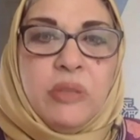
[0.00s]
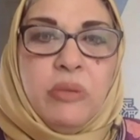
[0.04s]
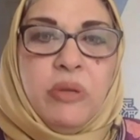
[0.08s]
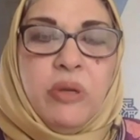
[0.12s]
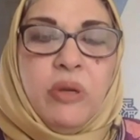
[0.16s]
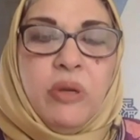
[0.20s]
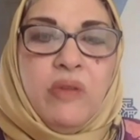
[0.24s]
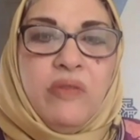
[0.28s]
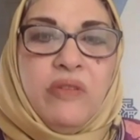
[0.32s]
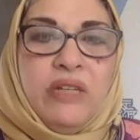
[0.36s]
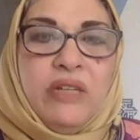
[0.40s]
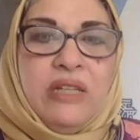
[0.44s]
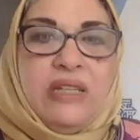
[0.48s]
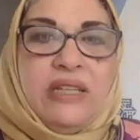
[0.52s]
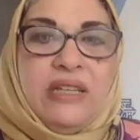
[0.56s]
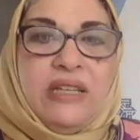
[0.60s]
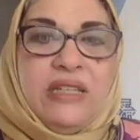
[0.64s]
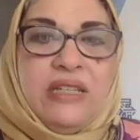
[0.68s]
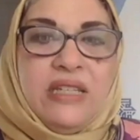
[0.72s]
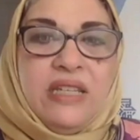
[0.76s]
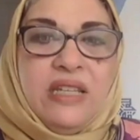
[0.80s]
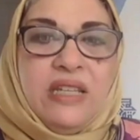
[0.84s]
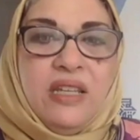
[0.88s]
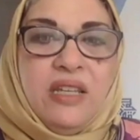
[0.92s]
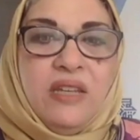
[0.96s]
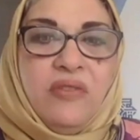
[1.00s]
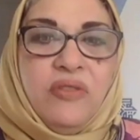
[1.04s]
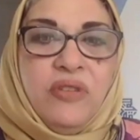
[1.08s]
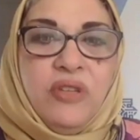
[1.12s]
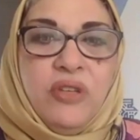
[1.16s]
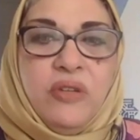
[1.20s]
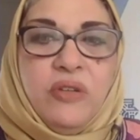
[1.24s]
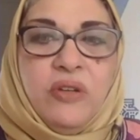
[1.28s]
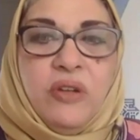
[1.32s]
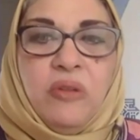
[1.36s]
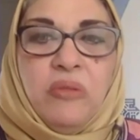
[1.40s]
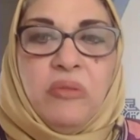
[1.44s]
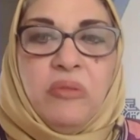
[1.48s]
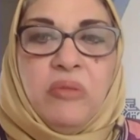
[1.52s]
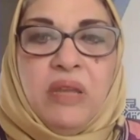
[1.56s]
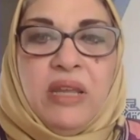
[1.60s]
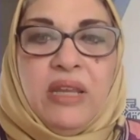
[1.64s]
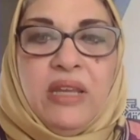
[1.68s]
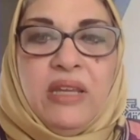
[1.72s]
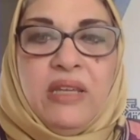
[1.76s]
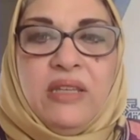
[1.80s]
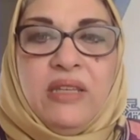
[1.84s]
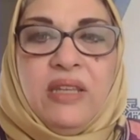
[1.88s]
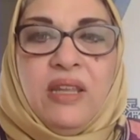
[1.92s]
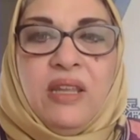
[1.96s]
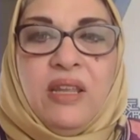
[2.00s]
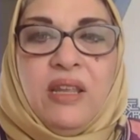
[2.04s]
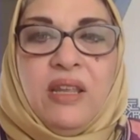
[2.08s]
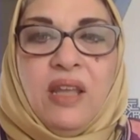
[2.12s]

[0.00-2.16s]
Bureau of Atlanta. If you don't mind,